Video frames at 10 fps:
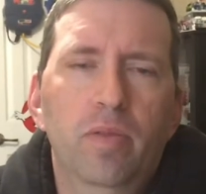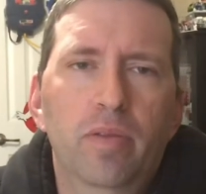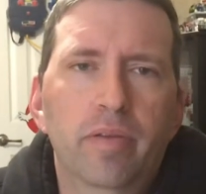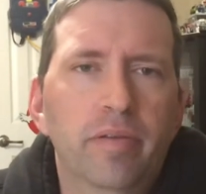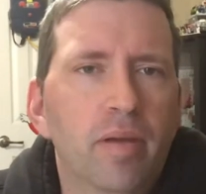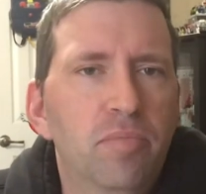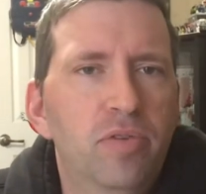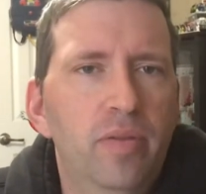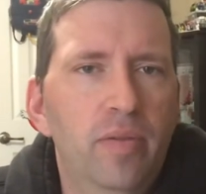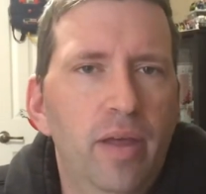the
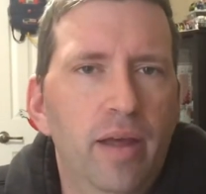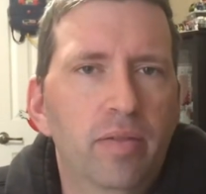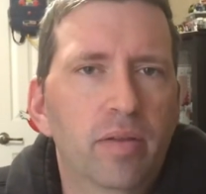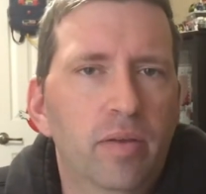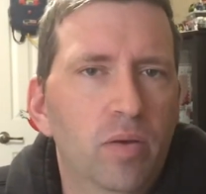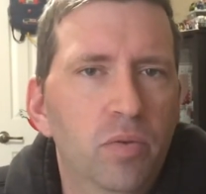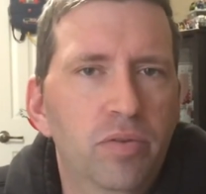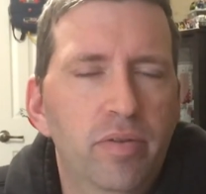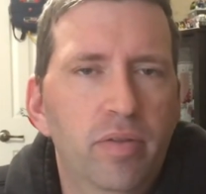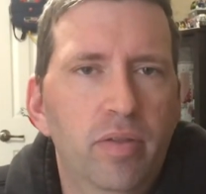assumption that the
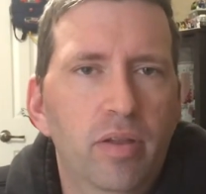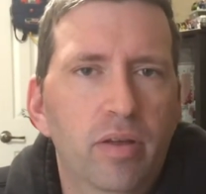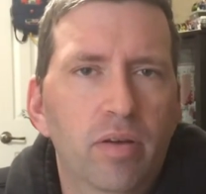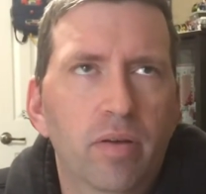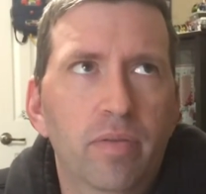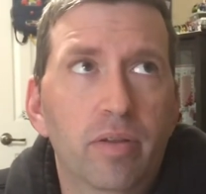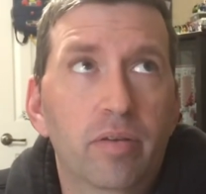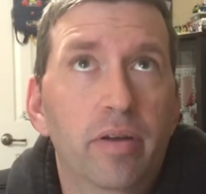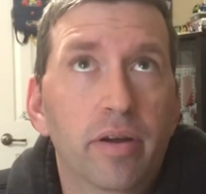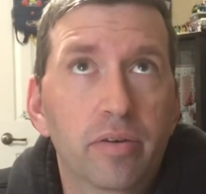ghost the, of the
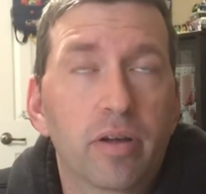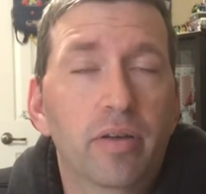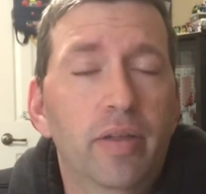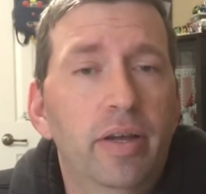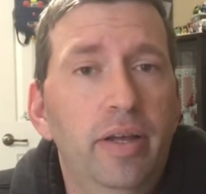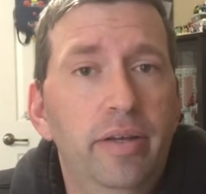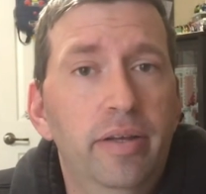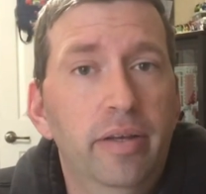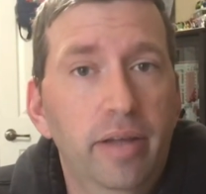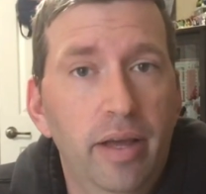terror dog that he
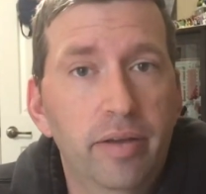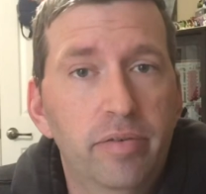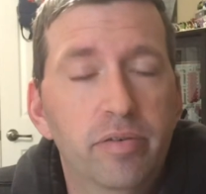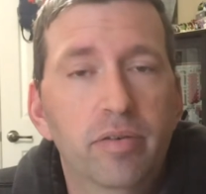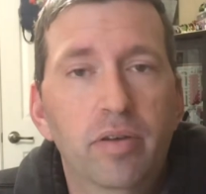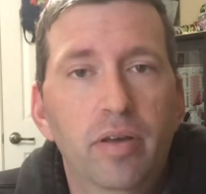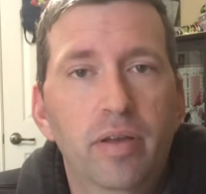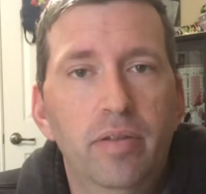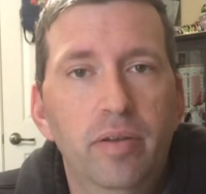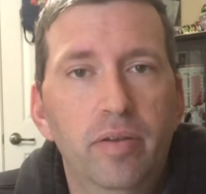did catch,
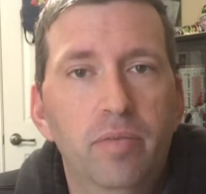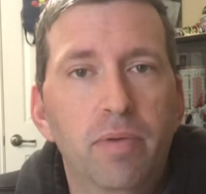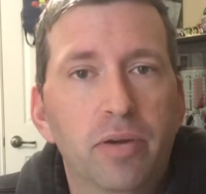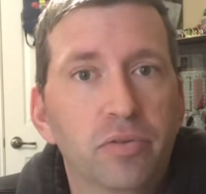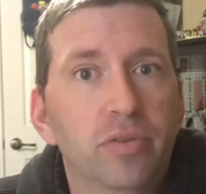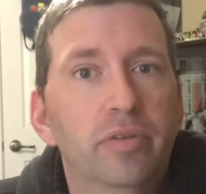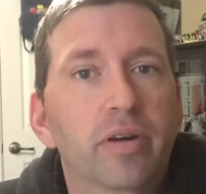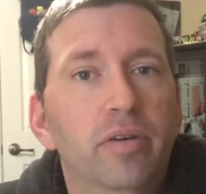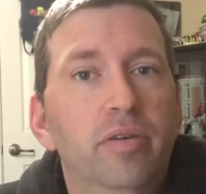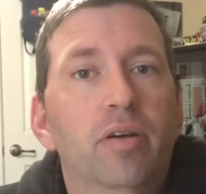the spectral
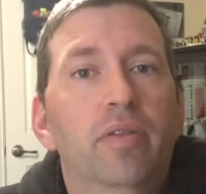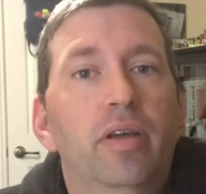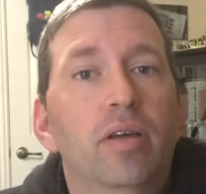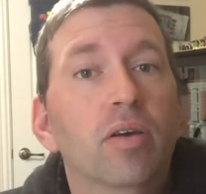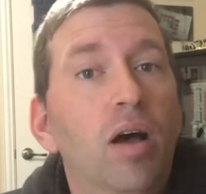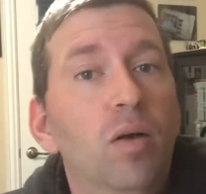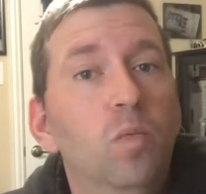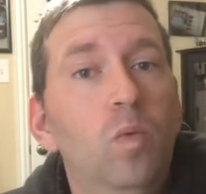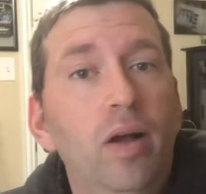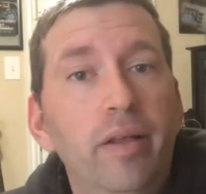terror dog that he caught,
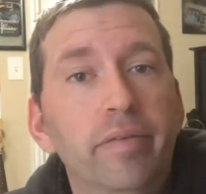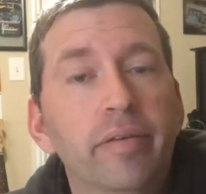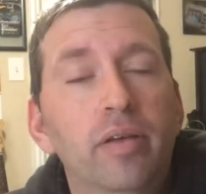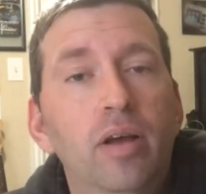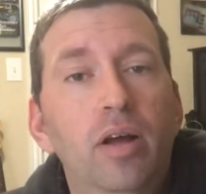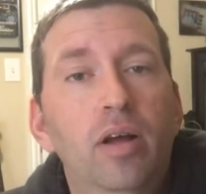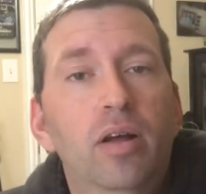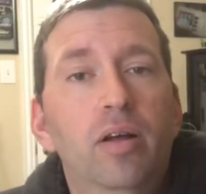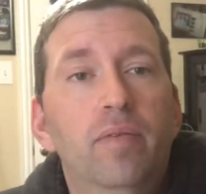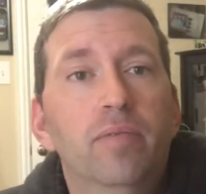was
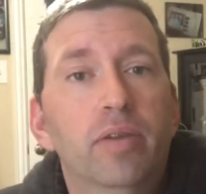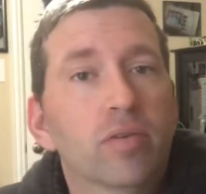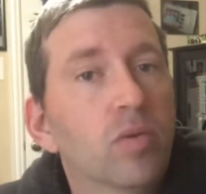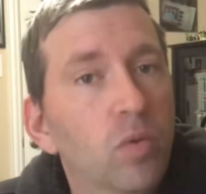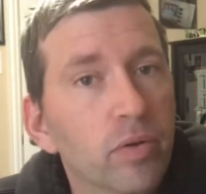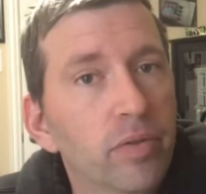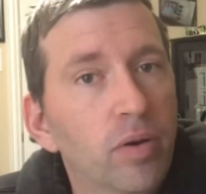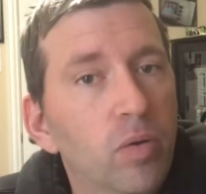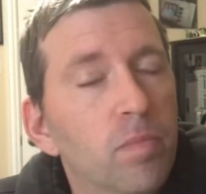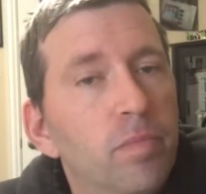Vince Clortho,